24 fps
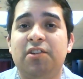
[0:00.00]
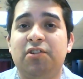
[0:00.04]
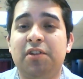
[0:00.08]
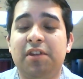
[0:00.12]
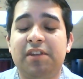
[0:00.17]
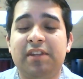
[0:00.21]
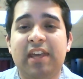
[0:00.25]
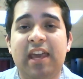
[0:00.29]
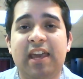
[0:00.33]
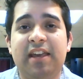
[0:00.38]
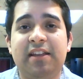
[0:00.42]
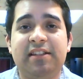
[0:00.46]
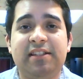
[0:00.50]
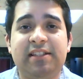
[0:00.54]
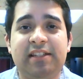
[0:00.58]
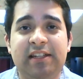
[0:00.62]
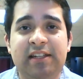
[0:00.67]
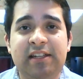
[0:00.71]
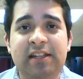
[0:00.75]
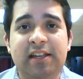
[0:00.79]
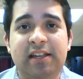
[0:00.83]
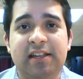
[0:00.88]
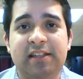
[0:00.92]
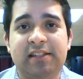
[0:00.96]
Judith
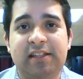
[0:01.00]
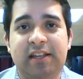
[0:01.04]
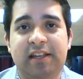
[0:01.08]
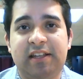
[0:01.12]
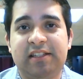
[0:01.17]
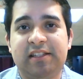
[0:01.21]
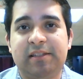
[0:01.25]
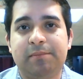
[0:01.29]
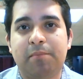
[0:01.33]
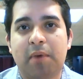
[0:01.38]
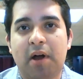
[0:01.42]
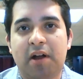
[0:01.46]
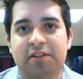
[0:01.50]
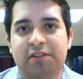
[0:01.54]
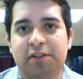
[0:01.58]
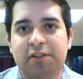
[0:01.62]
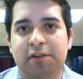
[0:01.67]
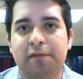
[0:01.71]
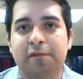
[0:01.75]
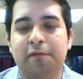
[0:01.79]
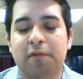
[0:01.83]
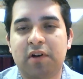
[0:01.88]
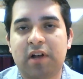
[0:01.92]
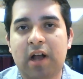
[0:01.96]
Casey is a
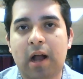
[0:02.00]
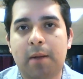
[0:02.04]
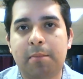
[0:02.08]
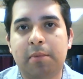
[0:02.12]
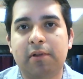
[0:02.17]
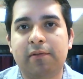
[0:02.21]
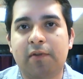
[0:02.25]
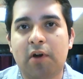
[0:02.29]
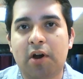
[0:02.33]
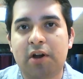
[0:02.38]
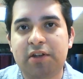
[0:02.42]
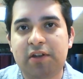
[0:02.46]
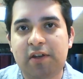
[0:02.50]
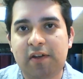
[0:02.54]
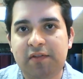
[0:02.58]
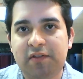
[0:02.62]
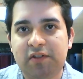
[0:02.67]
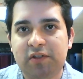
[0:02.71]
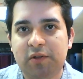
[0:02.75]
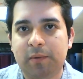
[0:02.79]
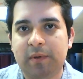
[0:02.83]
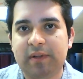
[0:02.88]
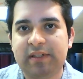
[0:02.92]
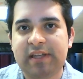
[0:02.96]
sponsor for a couple of our youth
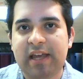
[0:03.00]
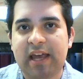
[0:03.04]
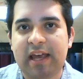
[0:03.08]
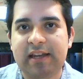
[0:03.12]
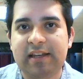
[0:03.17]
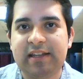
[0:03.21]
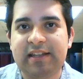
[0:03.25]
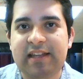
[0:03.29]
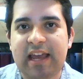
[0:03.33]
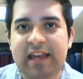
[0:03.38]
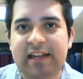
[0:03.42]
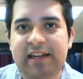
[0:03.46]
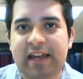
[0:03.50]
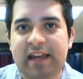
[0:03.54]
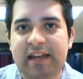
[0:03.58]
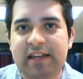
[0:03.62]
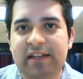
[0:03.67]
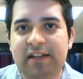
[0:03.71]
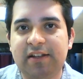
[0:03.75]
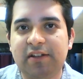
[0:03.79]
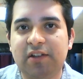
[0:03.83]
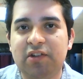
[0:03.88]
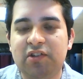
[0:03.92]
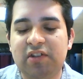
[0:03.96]
to attend Gay Day at
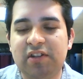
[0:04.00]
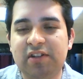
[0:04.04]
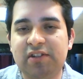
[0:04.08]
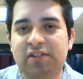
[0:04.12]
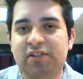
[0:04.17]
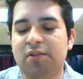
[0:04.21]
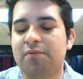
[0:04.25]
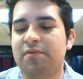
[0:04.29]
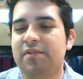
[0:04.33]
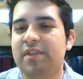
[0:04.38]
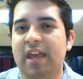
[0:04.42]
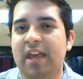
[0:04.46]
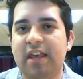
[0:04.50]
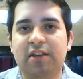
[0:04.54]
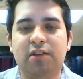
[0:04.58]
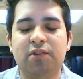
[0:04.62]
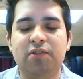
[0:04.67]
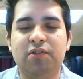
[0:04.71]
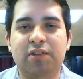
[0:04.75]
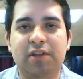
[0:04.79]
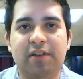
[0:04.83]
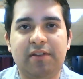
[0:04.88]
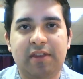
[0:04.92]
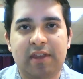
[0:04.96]
Elitch's. So thank you,
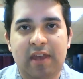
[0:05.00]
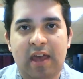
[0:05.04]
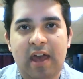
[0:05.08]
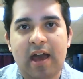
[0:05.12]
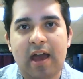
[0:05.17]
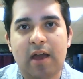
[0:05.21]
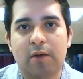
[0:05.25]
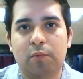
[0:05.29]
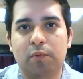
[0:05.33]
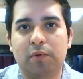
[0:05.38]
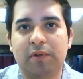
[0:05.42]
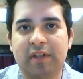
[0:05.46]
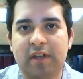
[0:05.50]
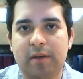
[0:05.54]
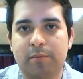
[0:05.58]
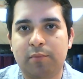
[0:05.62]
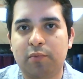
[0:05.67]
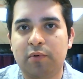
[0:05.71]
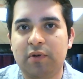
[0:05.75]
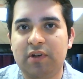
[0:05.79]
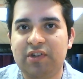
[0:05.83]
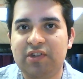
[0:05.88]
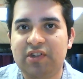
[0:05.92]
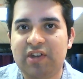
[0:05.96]
Judith. I really
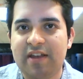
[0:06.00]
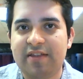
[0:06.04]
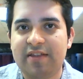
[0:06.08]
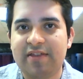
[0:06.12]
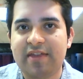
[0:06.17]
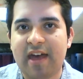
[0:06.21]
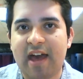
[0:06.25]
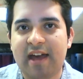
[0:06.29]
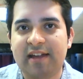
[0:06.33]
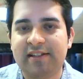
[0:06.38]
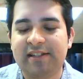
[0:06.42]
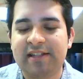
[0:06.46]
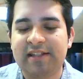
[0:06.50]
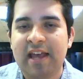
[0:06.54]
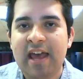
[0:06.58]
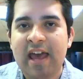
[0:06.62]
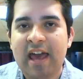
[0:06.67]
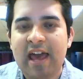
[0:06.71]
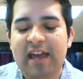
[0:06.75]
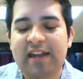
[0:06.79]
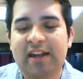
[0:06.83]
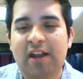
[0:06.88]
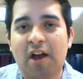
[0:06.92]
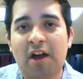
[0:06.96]
appreciate that.
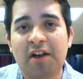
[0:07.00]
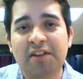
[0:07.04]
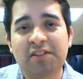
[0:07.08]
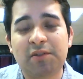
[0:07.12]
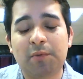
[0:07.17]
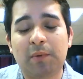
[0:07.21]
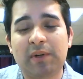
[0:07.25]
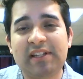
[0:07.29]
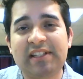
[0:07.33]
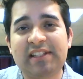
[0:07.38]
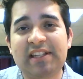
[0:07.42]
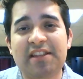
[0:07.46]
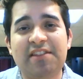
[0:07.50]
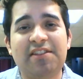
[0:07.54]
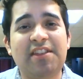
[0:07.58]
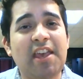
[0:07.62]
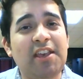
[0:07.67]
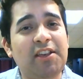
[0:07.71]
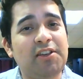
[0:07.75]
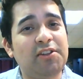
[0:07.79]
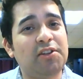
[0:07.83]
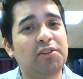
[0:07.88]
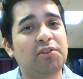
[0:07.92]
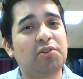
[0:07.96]
And I also want to say
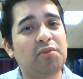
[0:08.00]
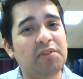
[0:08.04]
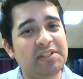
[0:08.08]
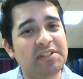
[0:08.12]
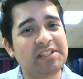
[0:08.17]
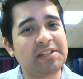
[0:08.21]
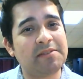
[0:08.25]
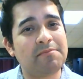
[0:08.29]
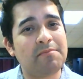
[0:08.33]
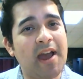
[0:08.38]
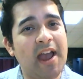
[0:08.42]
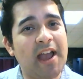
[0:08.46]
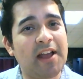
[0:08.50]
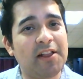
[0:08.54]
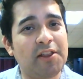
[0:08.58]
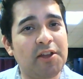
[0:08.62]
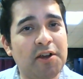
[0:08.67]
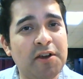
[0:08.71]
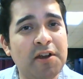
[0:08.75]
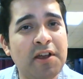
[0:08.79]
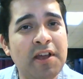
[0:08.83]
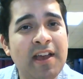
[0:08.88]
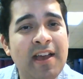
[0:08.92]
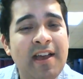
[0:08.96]
thank you to Krista
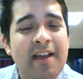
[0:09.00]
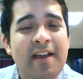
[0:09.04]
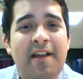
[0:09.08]
Myler.